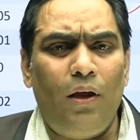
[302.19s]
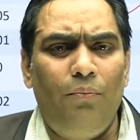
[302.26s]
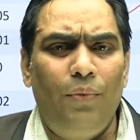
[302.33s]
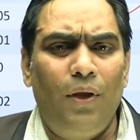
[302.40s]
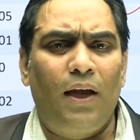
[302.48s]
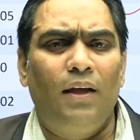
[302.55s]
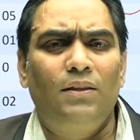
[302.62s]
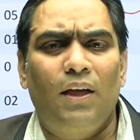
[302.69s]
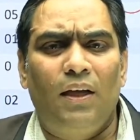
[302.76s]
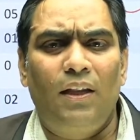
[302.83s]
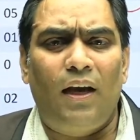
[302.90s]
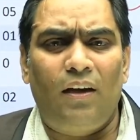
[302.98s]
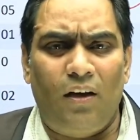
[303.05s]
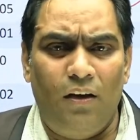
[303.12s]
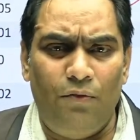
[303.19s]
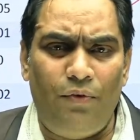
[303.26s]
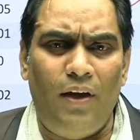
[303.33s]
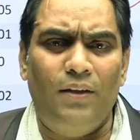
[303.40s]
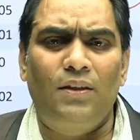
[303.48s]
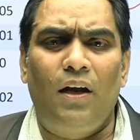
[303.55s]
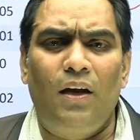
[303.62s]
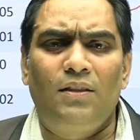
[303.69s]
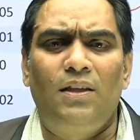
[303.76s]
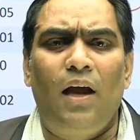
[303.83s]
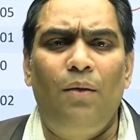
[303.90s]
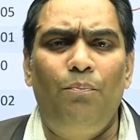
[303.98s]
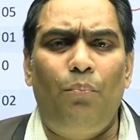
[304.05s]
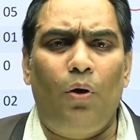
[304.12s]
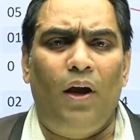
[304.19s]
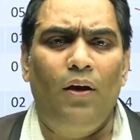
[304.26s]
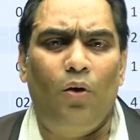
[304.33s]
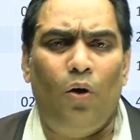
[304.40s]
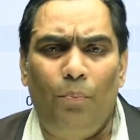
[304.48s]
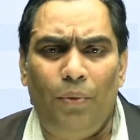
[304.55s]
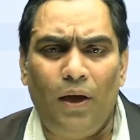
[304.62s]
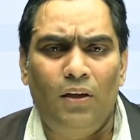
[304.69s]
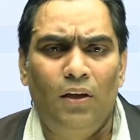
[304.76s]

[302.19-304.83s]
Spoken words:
We can say that inflation is the important topic.